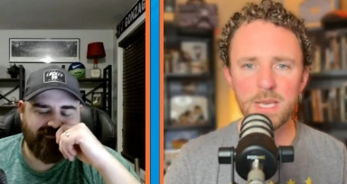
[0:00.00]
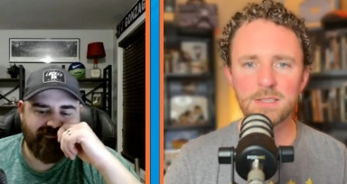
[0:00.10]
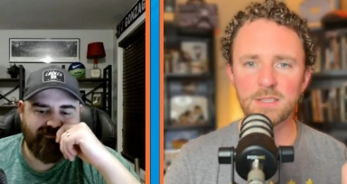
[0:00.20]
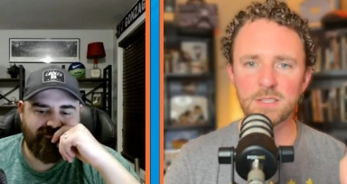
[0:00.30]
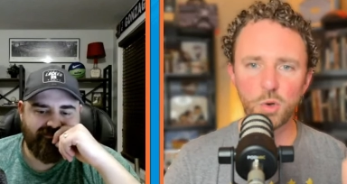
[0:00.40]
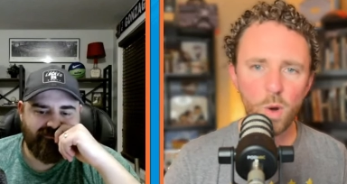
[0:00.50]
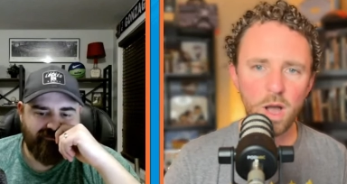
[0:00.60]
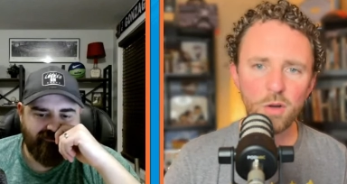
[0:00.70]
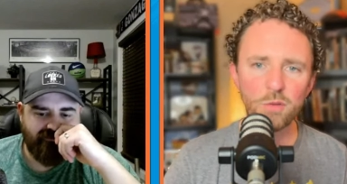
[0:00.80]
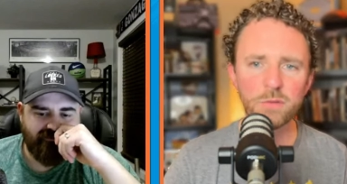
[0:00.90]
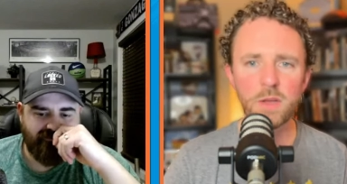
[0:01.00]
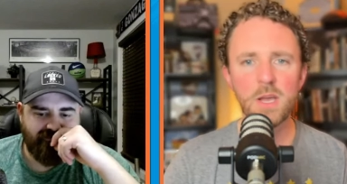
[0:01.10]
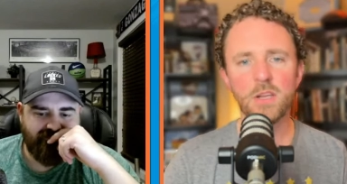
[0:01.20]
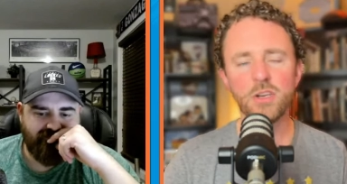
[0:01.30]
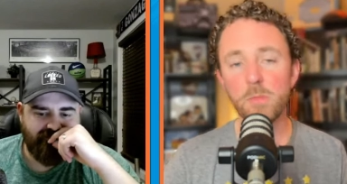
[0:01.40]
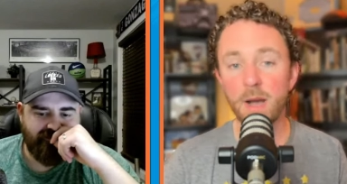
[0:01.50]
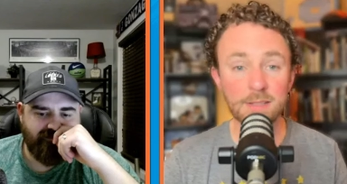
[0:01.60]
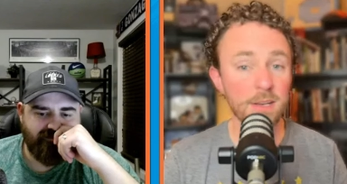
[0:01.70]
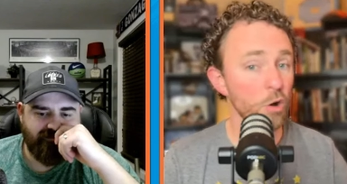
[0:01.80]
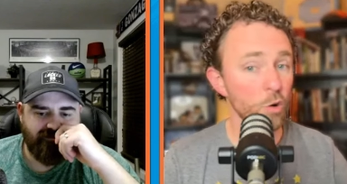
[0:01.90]
Speaker 1: is a 12. New
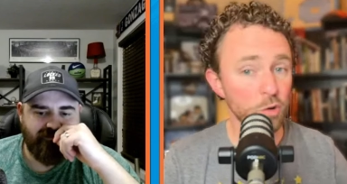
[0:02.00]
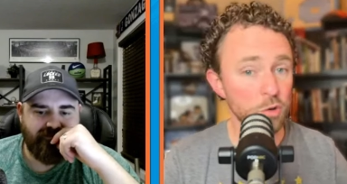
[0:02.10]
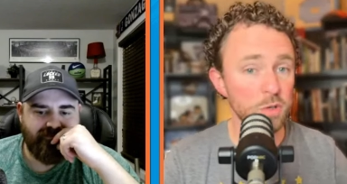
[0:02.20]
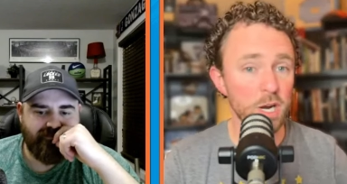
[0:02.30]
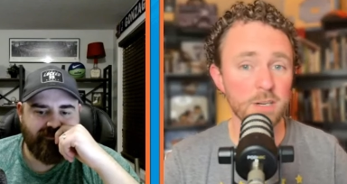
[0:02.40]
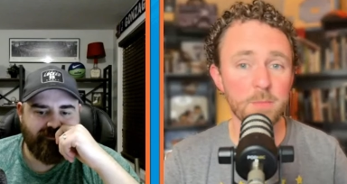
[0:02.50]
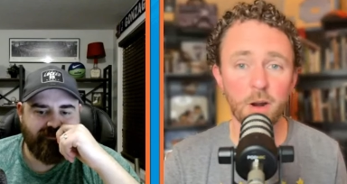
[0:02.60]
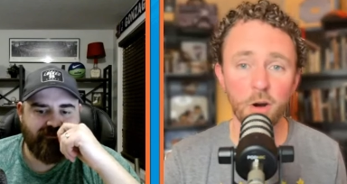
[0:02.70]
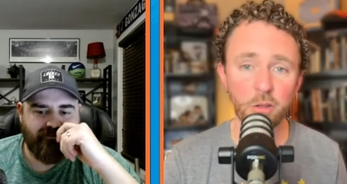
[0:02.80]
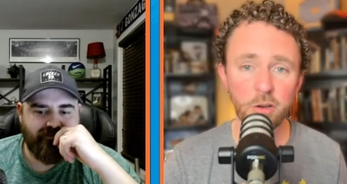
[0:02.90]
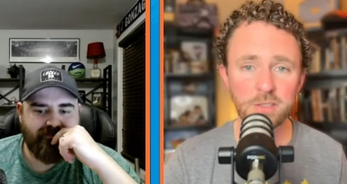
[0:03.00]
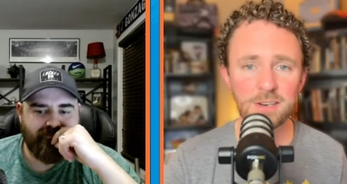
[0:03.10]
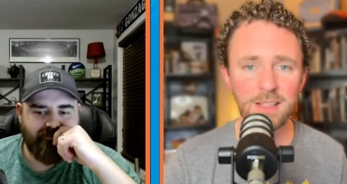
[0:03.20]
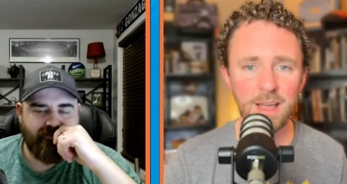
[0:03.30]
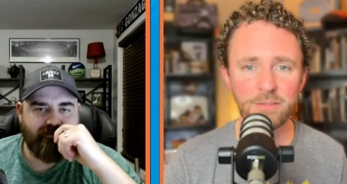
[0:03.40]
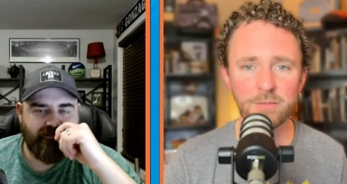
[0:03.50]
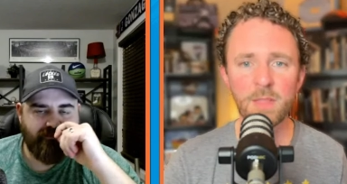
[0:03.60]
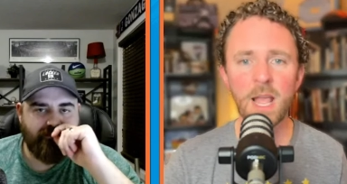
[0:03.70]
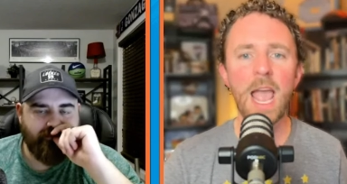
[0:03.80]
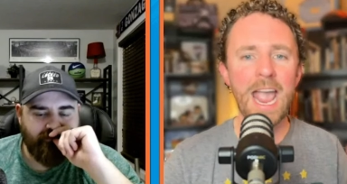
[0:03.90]
Mexico, who you talked about earlier, is an 11.
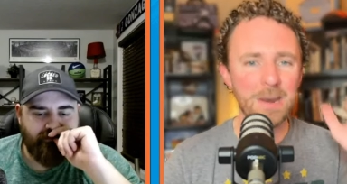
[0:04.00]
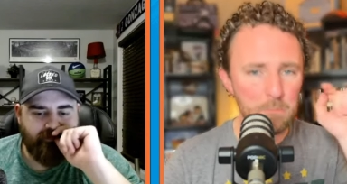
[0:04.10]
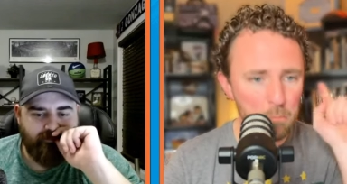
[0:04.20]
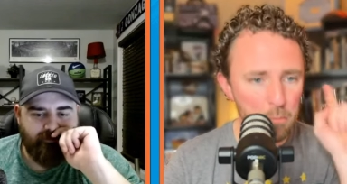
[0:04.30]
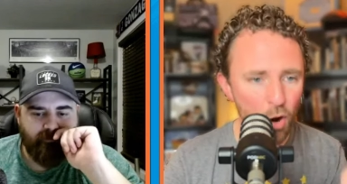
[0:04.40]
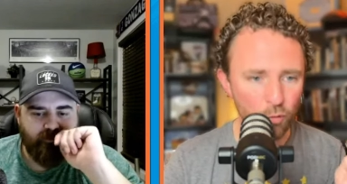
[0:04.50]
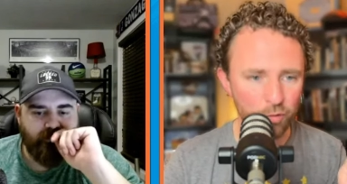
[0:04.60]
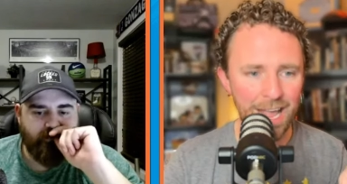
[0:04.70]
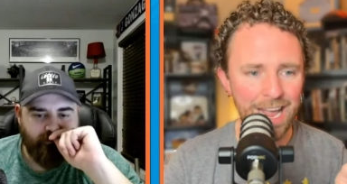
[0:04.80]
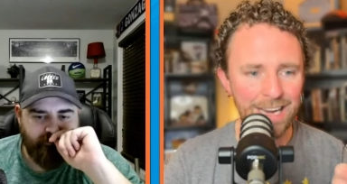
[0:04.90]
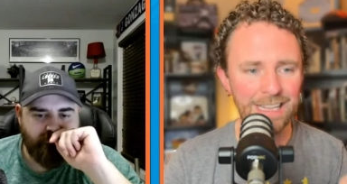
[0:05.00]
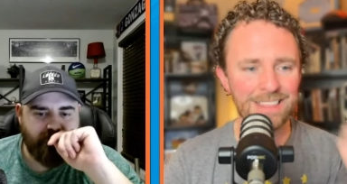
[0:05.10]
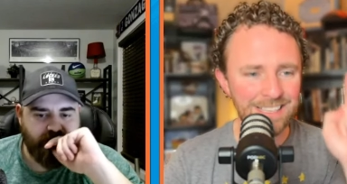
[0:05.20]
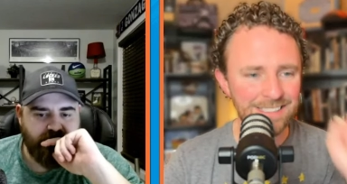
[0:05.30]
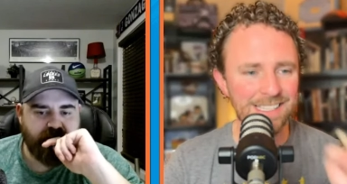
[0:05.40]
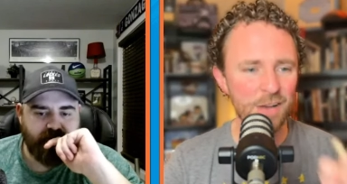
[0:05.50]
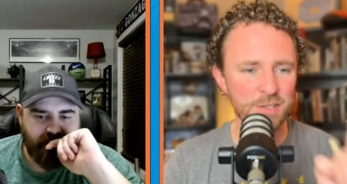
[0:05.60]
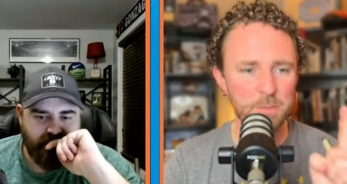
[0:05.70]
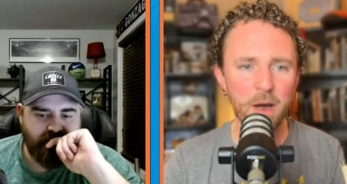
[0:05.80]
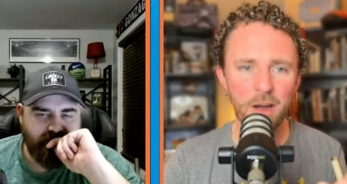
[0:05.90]
And both, Andy, this is how
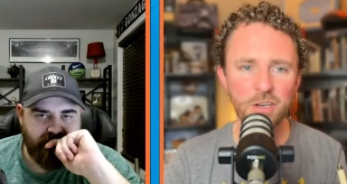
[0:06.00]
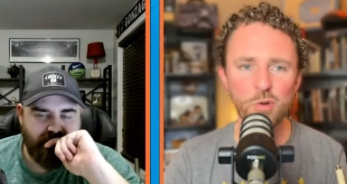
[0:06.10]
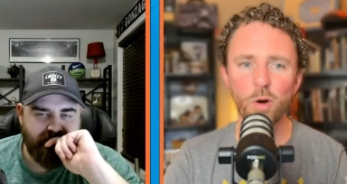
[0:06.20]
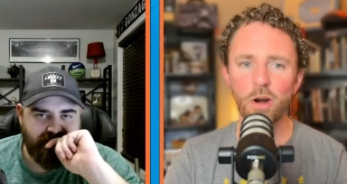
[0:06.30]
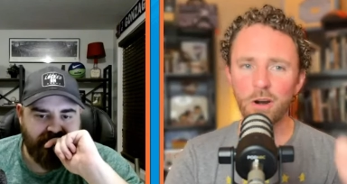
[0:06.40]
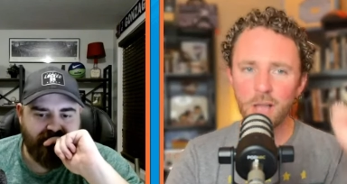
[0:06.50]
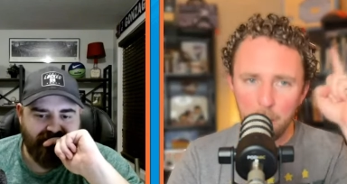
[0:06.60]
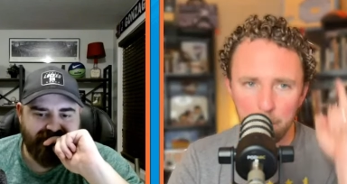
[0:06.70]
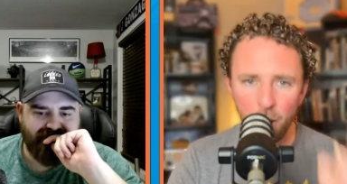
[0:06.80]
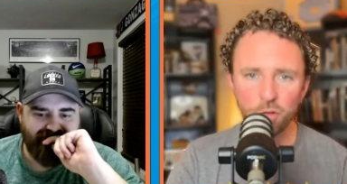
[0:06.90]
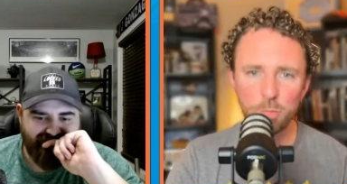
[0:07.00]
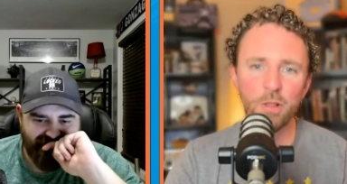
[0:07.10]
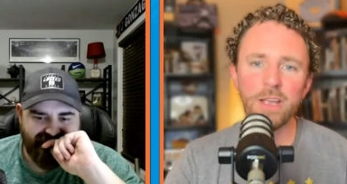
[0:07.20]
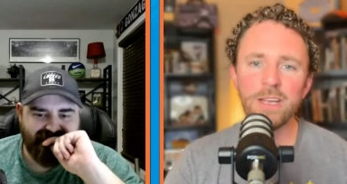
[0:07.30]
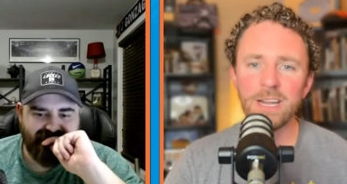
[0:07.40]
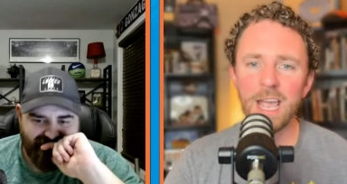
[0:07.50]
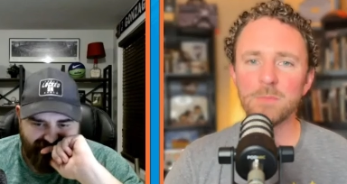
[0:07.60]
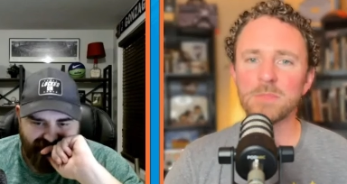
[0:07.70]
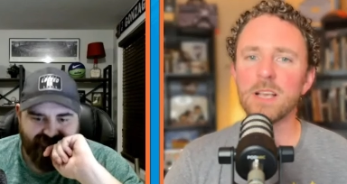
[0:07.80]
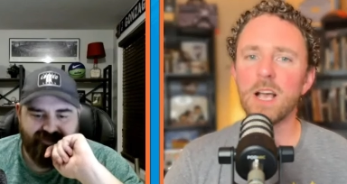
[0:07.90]
spot on you were. Hmm. Both playing
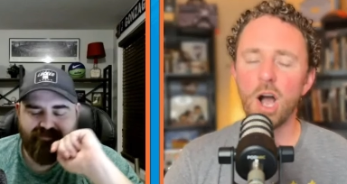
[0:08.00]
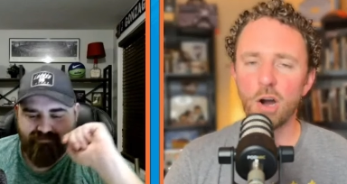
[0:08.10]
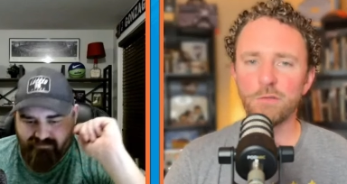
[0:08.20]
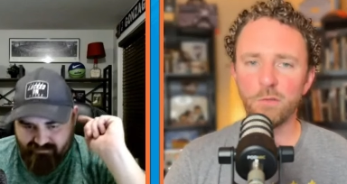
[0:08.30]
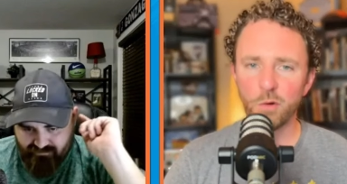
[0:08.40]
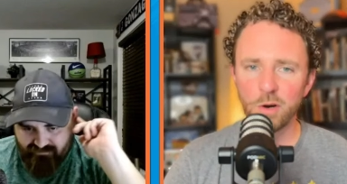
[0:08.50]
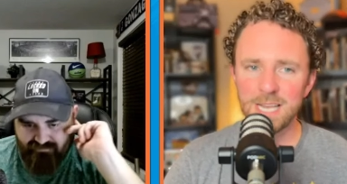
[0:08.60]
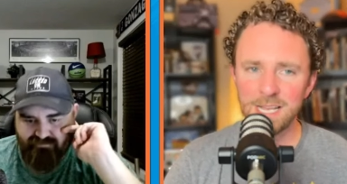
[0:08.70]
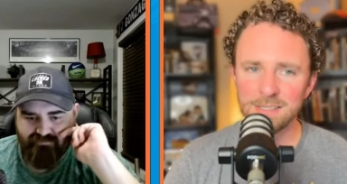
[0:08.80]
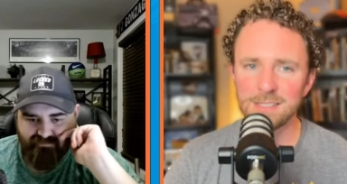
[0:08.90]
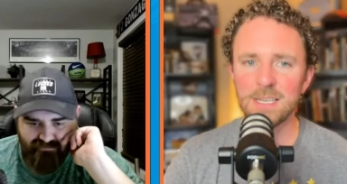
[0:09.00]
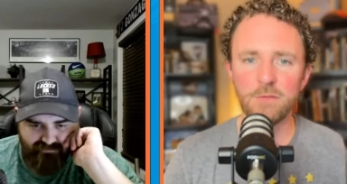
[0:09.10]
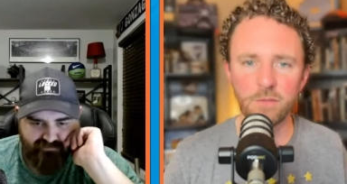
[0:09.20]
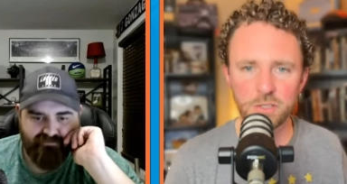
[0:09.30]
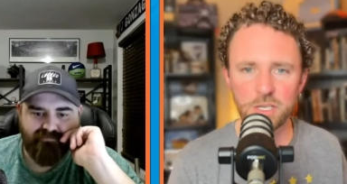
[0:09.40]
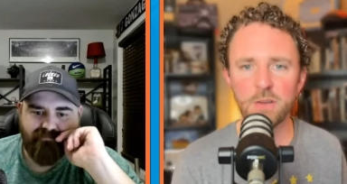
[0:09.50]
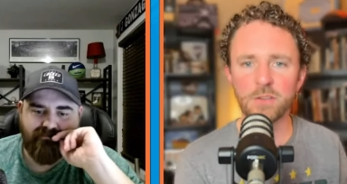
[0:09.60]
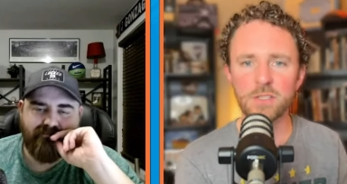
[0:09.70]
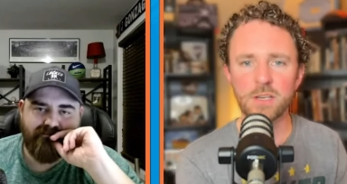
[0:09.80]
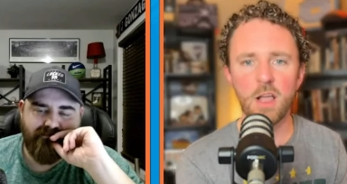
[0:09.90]
games are for a 10 seed Virginia
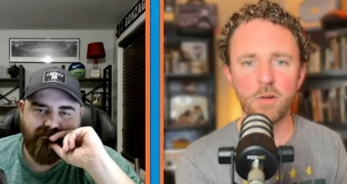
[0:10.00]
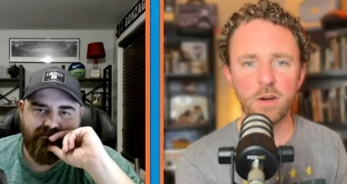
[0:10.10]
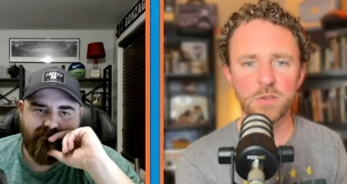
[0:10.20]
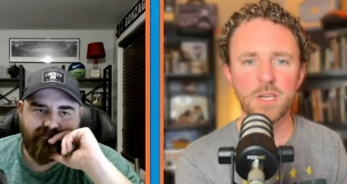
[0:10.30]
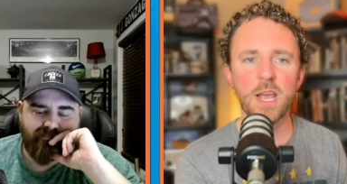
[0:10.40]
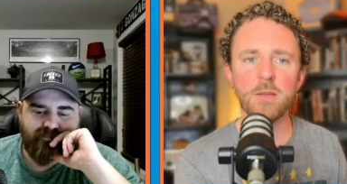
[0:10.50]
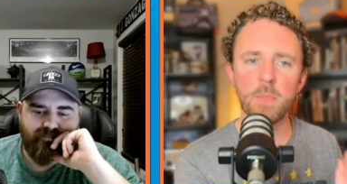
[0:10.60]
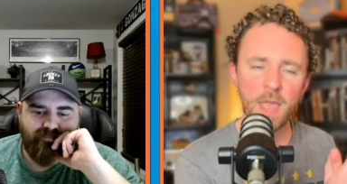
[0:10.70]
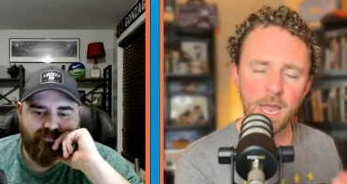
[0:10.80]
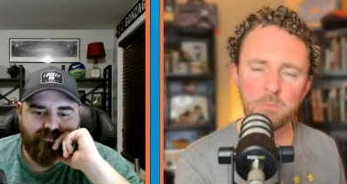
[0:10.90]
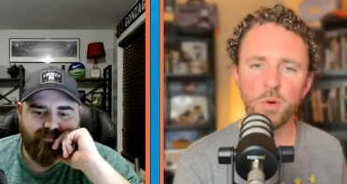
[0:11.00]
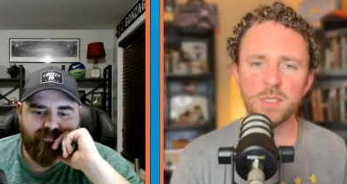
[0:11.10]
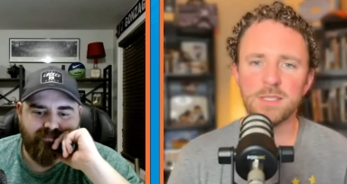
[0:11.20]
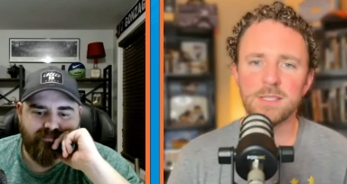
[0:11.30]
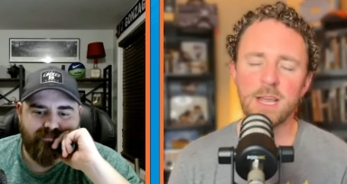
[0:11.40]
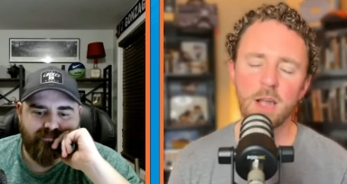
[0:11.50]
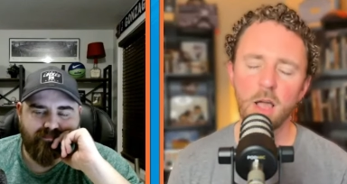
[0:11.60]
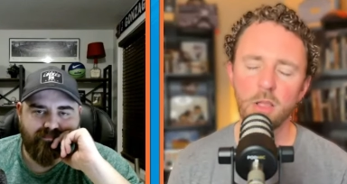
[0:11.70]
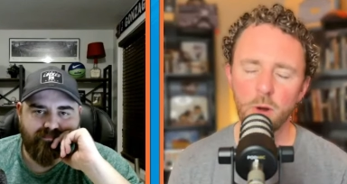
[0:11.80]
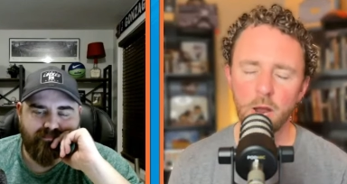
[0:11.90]
versus Colorado State and Boise State,
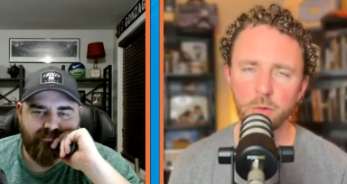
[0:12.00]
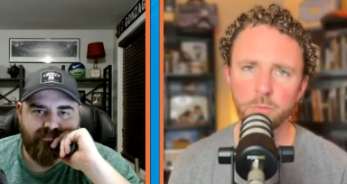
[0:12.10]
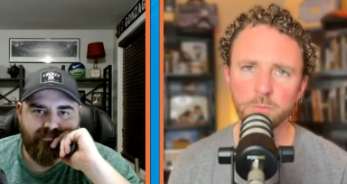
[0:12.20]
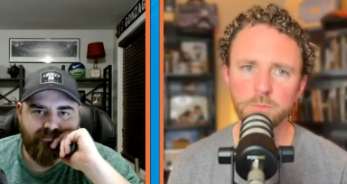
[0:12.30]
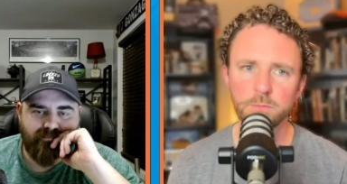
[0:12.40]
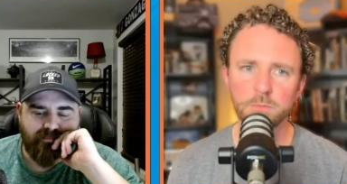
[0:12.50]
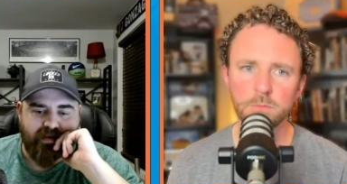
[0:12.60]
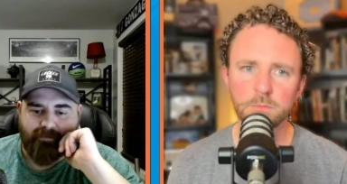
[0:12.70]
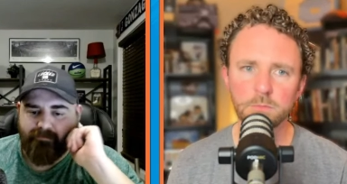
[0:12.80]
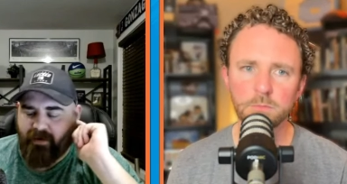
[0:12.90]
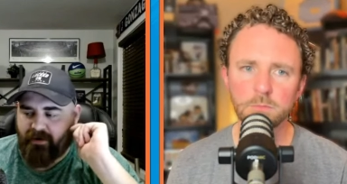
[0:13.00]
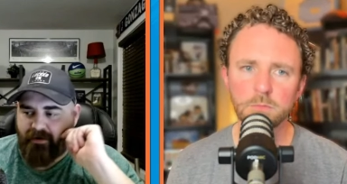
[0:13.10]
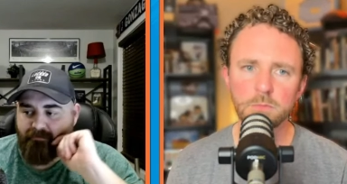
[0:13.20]
Colorado.
Speaker 2: Yeah, I,